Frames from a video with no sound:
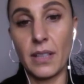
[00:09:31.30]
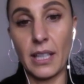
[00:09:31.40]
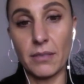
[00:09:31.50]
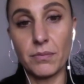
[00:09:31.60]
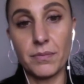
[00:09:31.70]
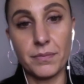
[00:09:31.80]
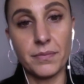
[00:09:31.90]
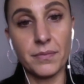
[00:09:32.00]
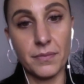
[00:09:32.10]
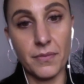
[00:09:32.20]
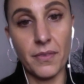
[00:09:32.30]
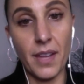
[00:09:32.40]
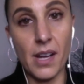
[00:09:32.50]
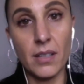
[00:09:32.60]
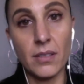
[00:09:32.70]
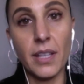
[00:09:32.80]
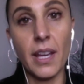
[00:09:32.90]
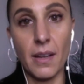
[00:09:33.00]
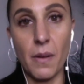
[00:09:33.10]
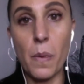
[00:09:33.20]
I ask you a question? How are
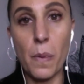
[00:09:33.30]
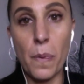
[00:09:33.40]
things with your